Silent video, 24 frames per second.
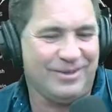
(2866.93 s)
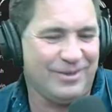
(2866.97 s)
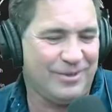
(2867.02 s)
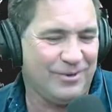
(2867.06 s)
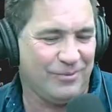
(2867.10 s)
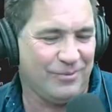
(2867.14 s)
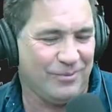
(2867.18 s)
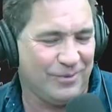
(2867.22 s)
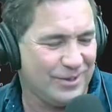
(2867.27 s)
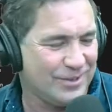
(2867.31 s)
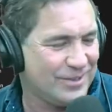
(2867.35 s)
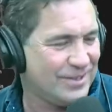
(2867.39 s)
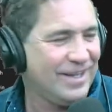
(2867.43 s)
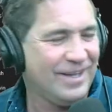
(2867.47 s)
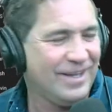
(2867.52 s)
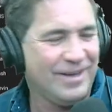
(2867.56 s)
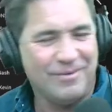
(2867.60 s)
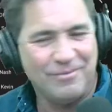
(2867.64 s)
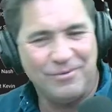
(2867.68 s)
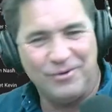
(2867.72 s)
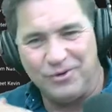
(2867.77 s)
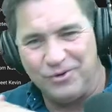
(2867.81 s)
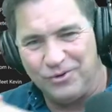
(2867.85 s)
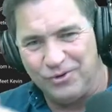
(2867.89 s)
In other words,
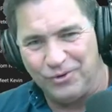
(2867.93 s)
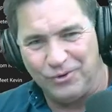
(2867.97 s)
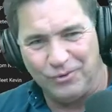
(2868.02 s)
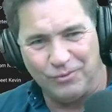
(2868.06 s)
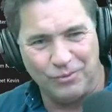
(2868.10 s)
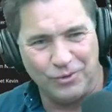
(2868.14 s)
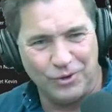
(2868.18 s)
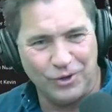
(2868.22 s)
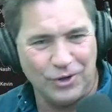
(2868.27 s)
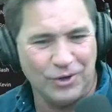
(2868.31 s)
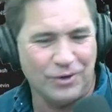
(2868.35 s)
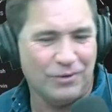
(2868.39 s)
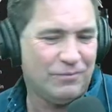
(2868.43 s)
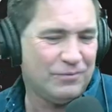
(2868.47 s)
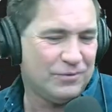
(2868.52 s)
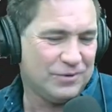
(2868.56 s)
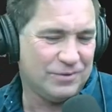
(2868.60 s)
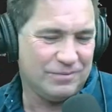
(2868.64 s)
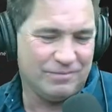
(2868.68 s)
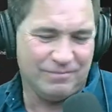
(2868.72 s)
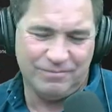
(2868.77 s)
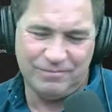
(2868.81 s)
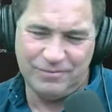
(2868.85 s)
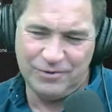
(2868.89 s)
new
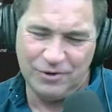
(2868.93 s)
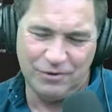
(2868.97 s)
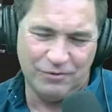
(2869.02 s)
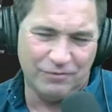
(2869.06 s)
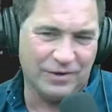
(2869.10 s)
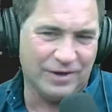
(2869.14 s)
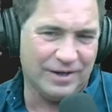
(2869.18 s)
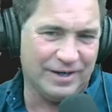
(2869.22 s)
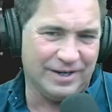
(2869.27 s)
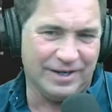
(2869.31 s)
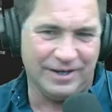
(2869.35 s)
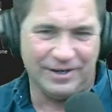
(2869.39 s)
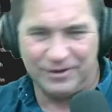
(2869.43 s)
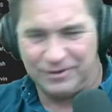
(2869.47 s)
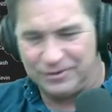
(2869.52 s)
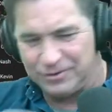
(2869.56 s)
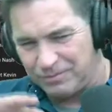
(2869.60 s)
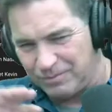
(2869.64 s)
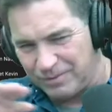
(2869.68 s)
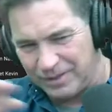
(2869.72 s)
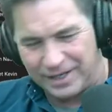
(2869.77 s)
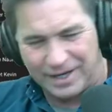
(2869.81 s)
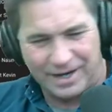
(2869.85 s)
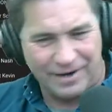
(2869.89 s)
roofs, new
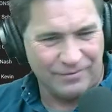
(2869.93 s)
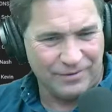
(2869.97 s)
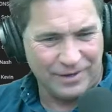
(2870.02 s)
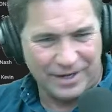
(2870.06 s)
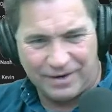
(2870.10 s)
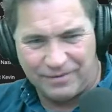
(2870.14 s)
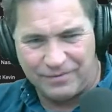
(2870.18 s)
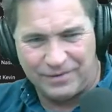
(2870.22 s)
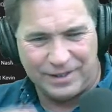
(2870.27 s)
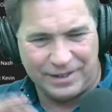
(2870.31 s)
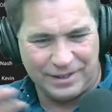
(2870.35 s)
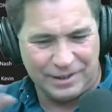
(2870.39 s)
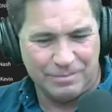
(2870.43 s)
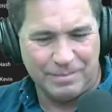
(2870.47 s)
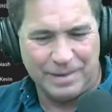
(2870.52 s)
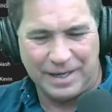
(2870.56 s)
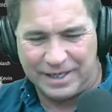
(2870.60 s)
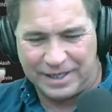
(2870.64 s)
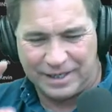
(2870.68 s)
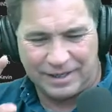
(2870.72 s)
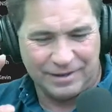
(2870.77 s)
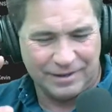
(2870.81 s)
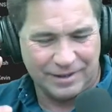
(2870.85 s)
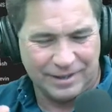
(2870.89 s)
veneers, whatever, everything to
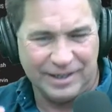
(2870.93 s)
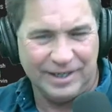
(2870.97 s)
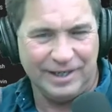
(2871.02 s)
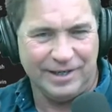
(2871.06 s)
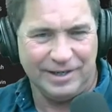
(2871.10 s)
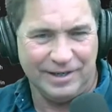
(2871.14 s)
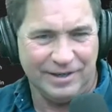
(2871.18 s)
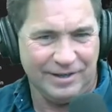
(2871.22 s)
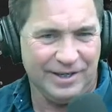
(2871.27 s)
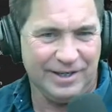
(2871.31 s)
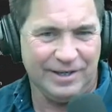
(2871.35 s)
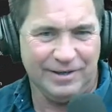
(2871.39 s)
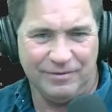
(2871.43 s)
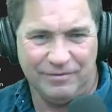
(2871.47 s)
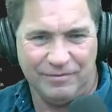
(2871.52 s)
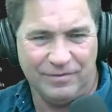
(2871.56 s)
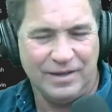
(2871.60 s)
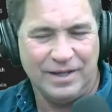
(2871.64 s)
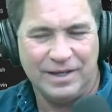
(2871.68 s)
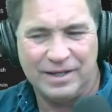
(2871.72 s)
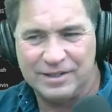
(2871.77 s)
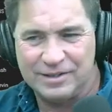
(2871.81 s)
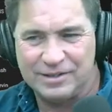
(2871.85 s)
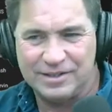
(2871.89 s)
make it clean and neat and
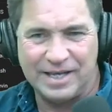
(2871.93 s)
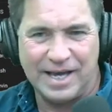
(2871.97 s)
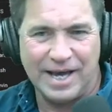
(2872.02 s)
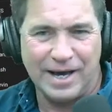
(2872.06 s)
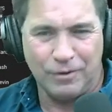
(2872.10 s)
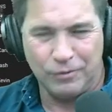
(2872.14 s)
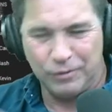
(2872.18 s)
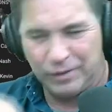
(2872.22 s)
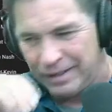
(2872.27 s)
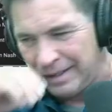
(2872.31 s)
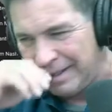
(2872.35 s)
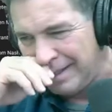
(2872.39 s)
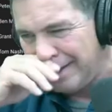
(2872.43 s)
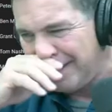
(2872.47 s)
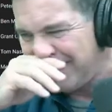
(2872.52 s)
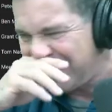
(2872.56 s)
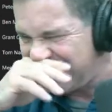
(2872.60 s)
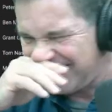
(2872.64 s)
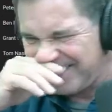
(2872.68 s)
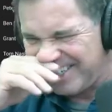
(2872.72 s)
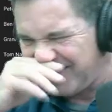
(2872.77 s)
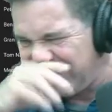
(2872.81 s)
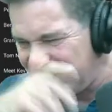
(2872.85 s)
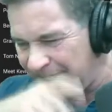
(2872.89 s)
sound
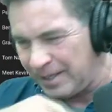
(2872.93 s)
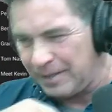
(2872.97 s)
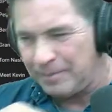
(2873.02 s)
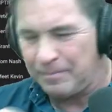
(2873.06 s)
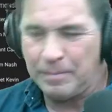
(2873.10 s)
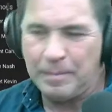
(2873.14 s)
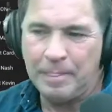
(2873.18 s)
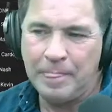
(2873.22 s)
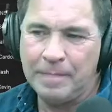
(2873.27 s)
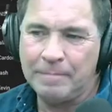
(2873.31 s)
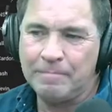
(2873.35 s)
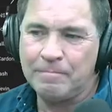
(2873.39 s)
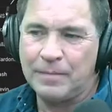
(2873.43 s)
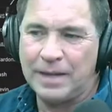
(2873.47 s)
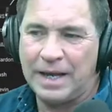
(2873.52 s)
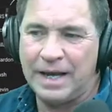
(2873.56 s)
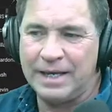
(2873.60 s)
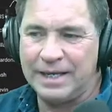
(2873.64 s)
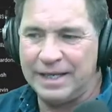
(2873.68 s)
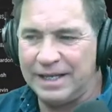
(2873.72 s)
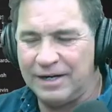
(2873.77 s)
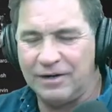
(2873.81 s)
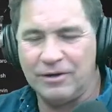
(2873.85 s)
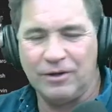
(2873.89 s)
so that
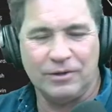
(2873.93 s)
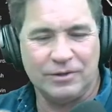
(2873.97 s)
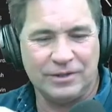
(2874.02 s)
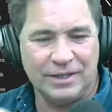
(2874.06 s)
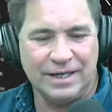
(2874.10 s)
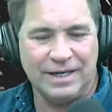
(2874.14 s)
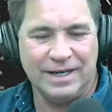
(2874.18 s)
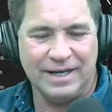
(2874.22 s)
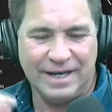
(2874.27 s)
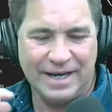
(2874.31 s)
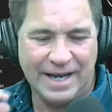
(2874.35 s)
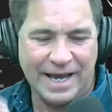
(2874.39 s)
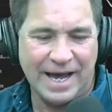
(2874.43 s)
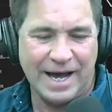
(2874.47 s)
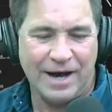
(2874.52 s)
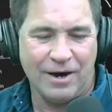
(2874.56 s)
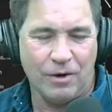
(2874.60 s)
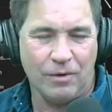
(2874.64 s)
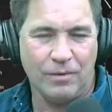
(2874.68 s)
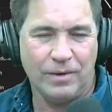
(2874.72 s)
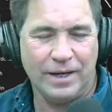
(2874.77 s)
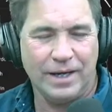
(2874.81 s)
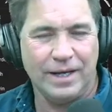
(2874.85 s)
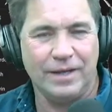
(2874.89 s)
I get it all done
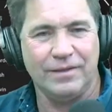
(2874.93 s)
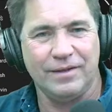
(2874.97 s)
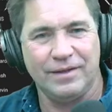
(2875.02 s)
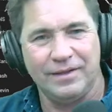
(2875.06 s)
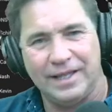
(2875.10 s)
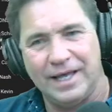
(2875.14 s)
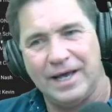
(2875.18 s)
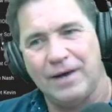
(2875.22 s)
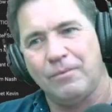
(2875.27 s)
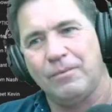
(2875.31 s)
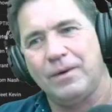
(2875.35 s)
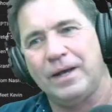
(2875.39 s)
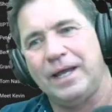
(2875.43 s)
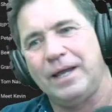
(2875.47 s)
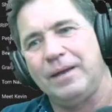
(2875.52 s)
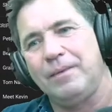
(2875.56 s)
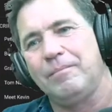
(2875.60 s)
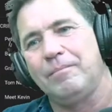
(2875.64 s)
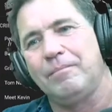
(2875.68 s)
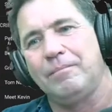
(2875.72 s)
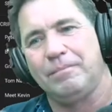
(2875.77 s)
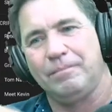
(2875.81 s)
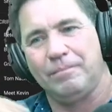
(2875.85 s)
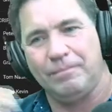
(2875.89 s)
now. And then that way,
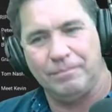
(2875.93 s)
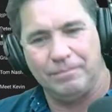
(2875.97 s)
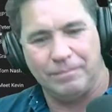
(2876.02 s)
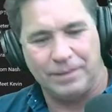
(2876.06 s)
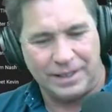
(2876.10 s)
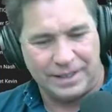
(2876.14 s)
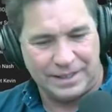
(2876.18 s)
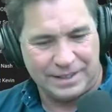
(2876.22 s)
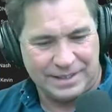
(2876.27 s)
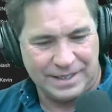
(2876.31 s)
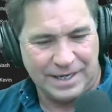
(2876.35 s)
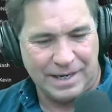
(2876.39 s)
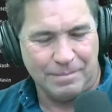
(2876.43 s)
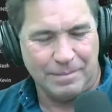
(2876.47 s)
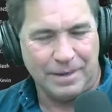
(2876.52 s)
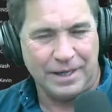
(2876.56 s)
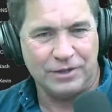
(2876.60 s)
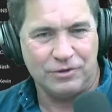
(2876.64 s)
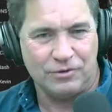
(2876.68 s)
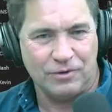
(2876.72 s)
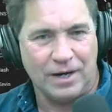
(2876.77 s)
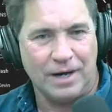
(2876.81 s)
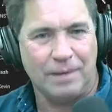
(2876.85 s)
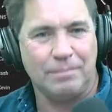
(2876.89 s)
by the time I
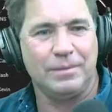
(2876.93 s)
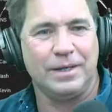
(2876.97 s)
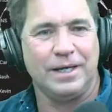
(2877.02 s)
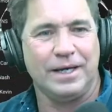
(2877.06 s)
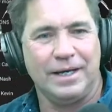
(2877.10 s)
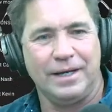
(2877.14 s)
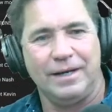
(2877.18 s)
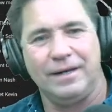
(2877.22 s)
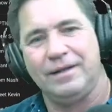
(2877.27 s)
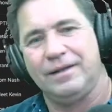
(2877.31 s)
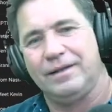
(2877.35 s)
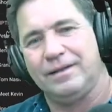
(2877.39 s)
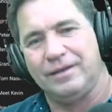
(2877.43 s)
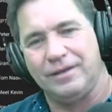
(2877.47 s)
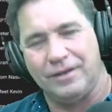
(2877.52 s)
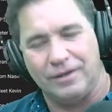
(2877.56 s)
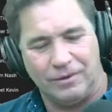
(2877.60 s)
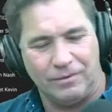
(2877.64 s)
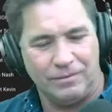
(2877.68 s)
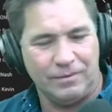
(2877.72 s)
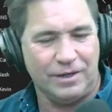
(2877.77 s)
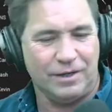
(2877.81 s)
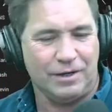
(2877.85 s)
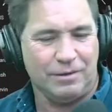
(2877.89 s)
drop dead, you
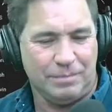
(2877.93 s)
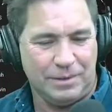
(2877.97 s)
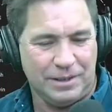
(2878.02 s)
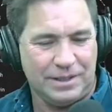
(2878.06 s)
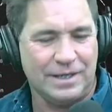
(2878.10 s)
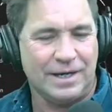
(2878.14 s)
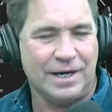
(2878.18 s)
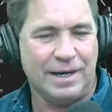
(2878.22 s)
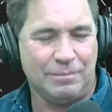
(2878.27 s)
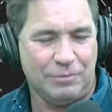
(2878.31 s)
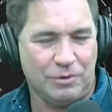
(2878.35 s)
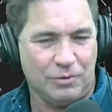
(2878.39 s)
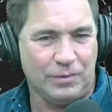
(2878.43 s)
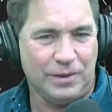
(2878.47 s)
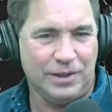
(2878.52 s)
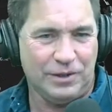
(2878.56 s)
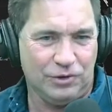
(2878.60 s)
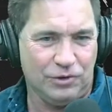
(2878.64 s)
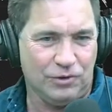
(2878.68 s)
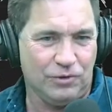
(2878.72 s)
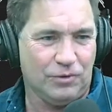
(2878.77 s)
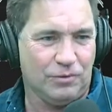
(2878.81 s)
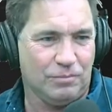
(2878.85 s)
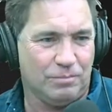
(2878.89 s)
know, it'll be time to
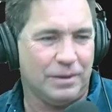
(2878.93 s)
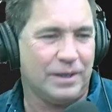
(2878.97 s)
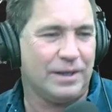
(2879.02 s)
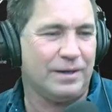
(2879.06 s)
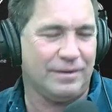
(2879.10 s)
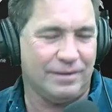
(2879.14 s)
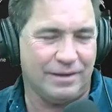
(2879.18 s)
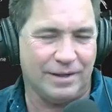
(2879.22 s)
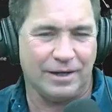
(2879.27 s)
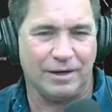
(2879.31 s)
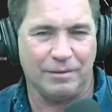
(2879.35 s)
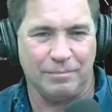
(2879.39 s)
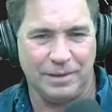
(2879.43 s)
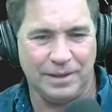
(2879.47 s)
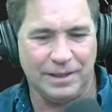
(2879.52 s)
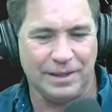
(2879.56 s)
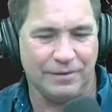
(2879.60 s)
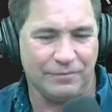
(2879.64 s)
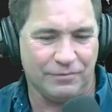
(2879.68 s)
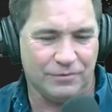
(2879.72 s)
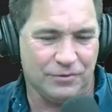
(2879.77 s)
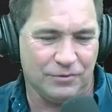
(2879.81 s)
redo, but that'll be left